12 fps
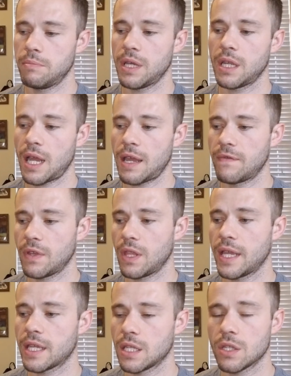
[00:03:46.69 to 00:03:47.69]
but I feel
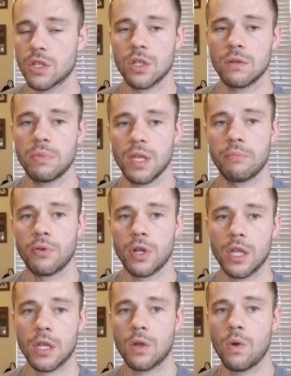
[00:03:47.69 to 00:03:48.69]
like it should be a
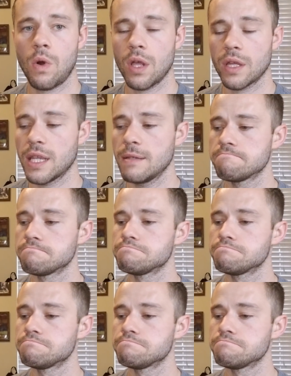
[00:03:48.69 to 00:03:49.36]
pretty good quality.